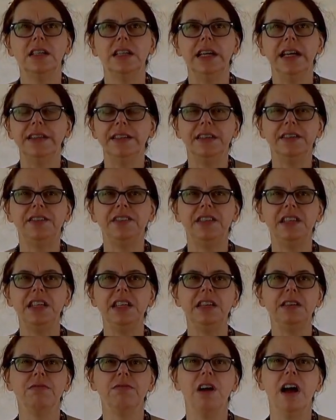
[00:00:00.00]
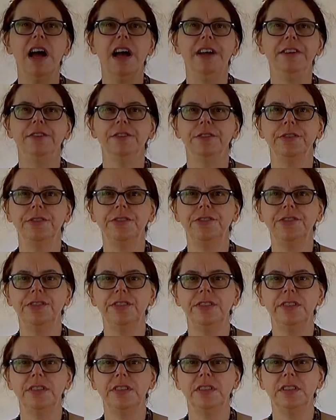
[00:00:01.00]
And the sea riders,
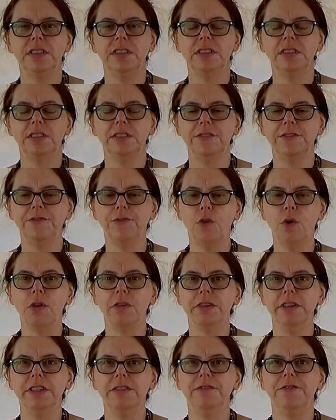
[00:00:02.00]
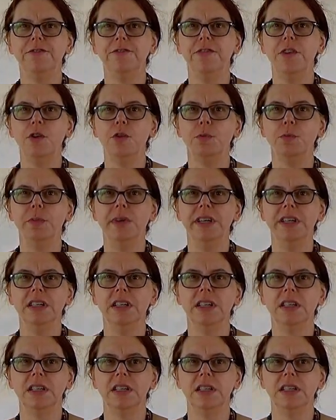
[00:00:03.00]
foreign foemen,
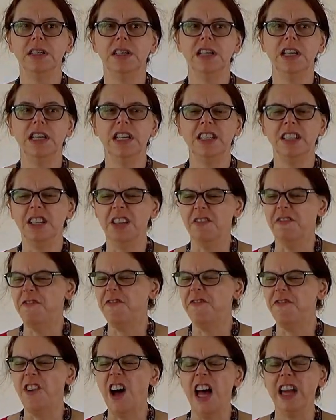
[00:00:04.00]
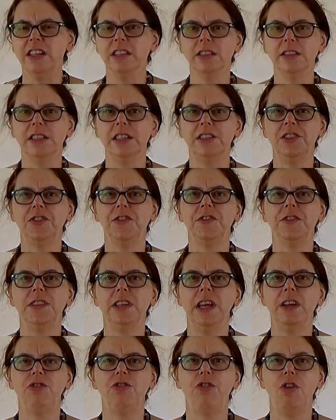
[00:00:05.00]
defiled his
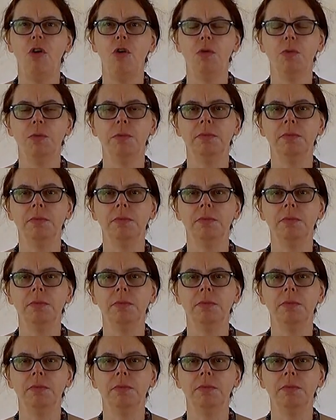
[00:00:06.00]
flesh on.